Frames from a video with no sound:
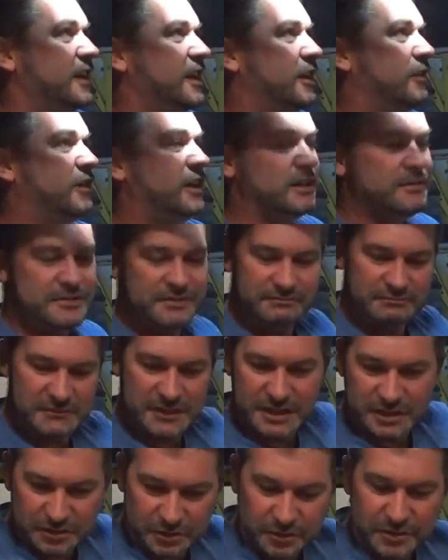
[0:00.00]
alright,
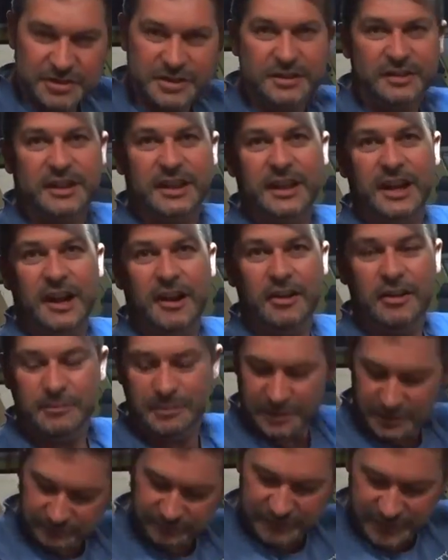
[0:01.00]
the door's not going to
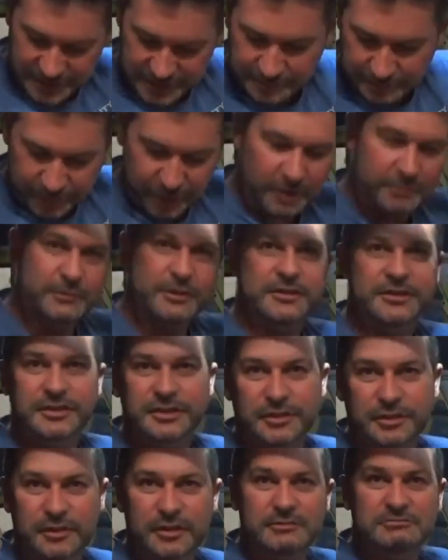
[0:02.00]
open. There's a problem with the
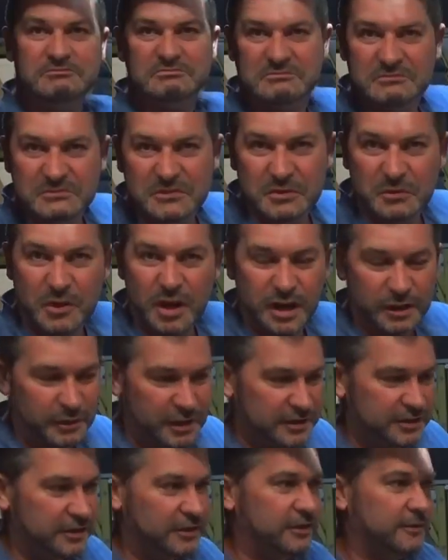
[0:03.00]
door. What do
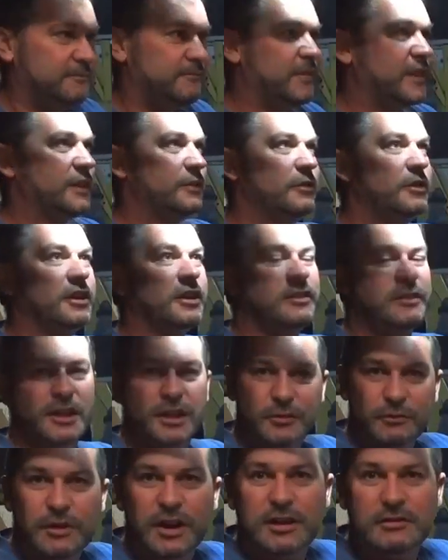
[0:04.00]
I do? Right.
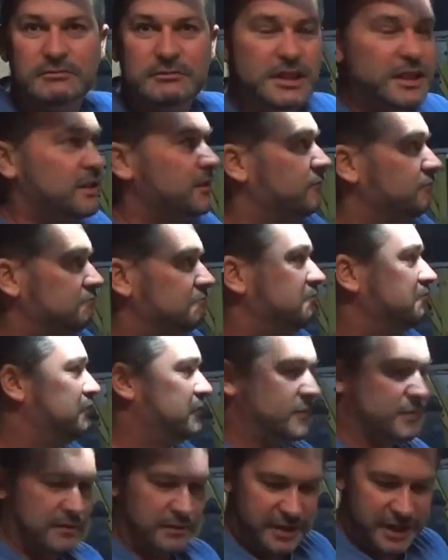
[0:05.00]
Well,
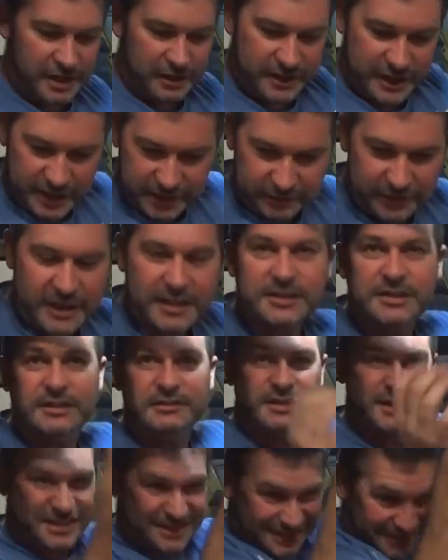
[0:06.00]
the only other exit
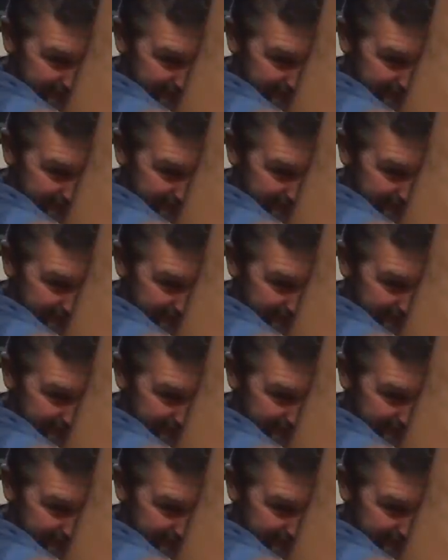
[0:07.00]
is